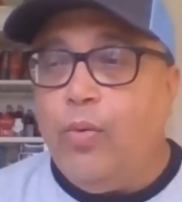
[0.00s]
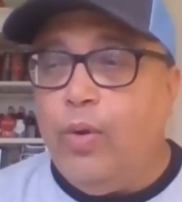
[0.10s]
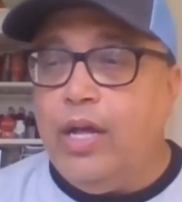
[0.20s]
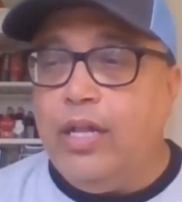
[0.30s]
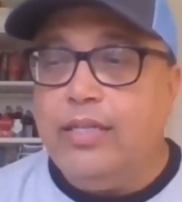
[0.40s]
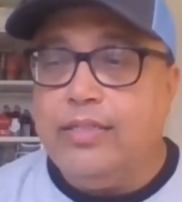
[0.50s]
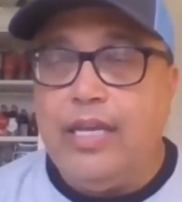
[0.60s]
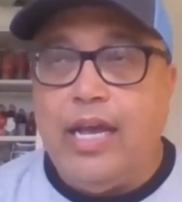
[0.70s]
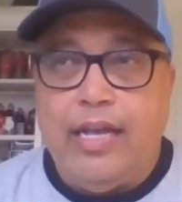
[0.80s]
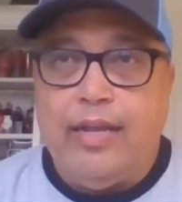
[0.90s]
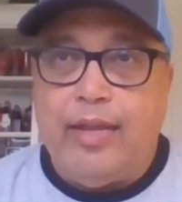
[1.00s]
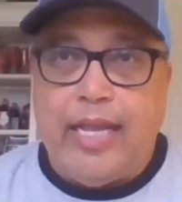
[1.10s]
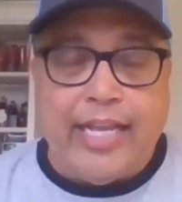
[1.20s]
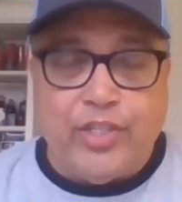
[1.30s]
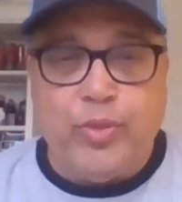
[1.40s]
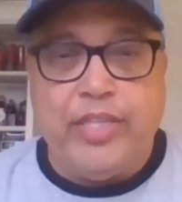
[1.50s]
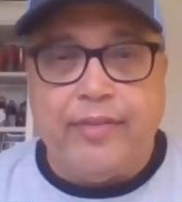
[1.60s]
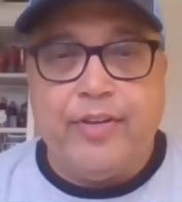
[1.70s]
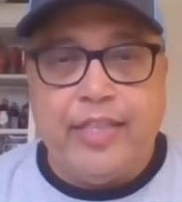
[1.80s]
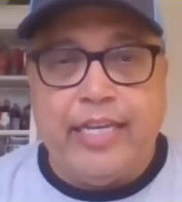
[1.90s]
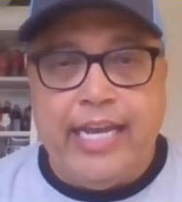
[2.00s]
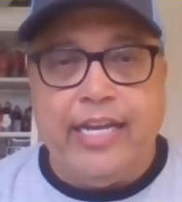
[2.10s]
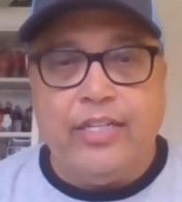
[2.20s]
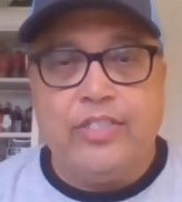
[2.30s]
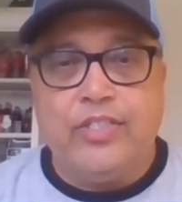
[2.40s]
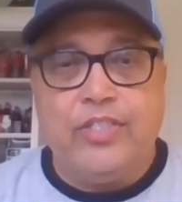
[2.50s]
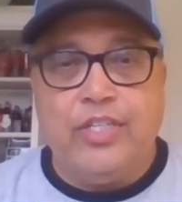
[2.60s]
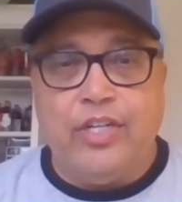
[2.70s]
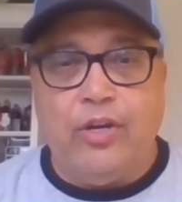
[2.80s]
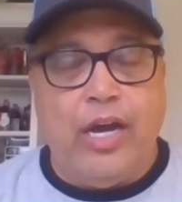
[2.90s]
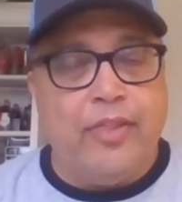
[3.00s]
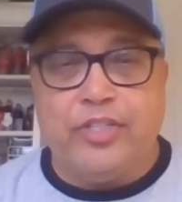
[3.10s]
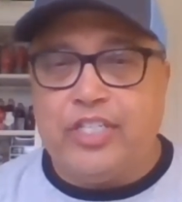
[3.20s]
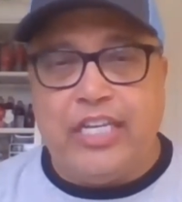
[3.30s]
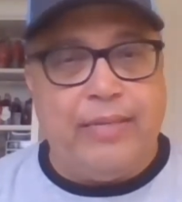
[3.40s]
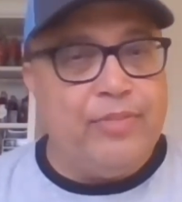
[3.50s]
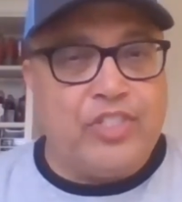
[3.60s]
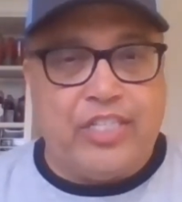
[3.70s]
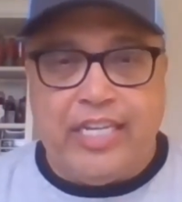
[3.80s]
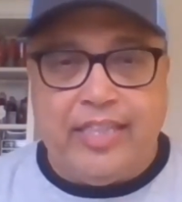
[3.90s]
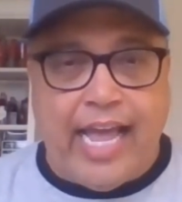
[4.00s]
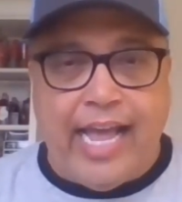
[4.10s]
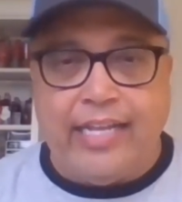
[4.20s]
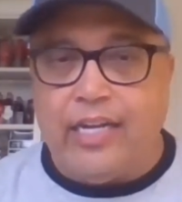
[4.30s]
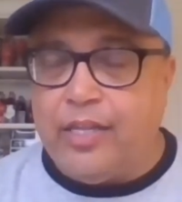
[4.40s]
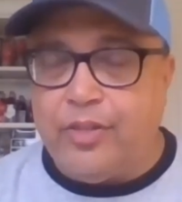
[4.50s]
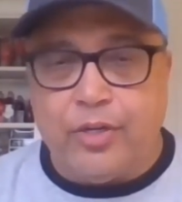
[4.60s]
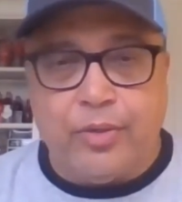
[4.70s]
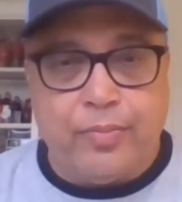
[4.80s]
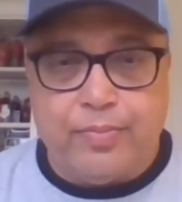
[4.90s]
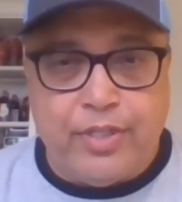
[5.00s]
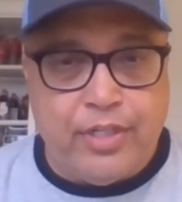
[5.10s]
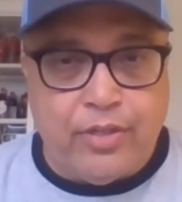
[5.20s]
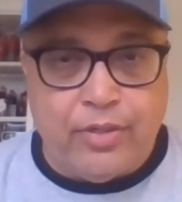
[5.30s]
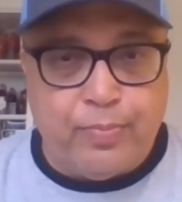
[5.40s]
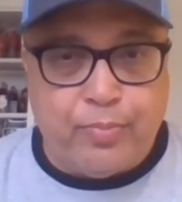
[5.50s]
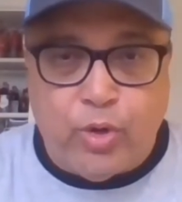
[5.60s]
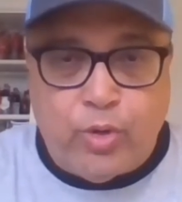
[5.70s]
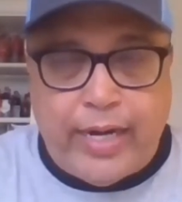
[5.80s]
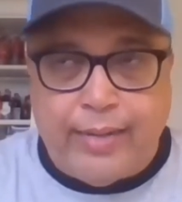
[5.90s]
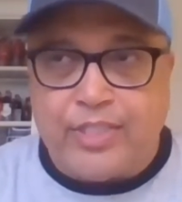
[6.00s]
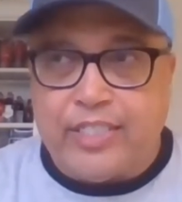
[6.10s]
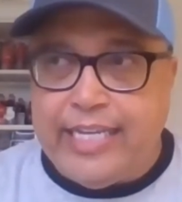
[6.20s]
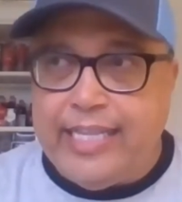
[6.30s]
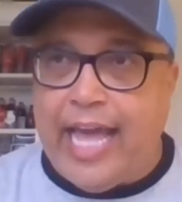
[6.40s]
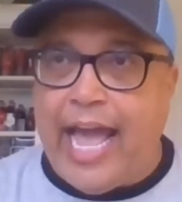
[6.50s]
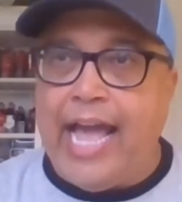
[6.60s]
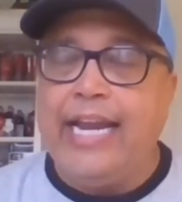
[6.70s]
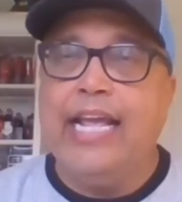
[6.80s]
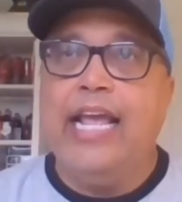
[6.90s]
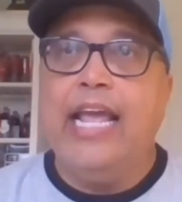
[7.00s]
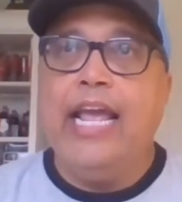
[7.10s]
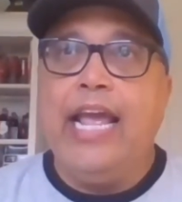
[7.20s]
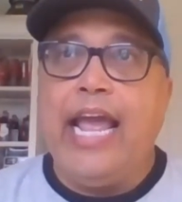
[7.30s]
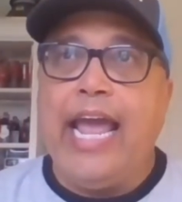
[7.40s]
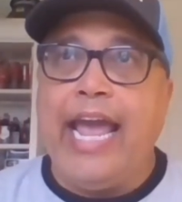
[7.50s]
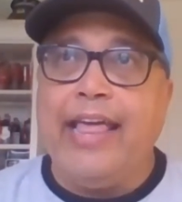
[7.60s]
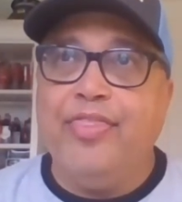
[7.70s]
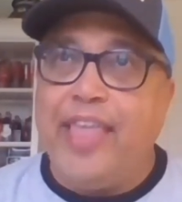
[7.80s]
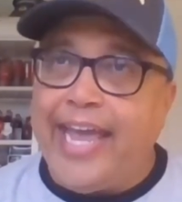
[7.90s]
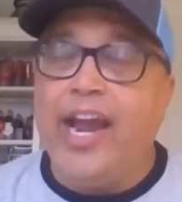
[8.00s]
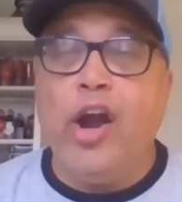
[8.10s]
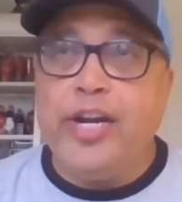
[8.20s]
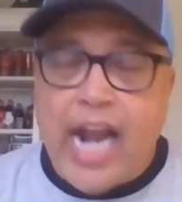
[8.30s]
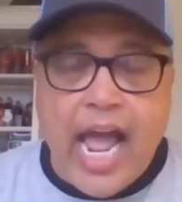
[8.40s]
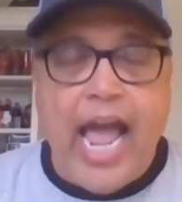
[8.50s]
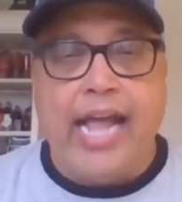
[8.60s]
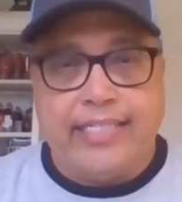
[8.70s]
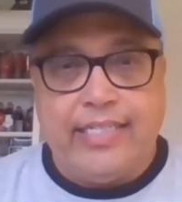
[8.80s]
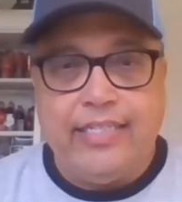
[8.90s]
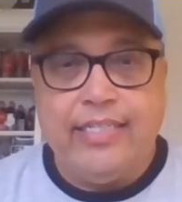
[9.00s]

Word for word: Well, as with everything else, you know, other teams see that, other, you know, programs see that, and they are not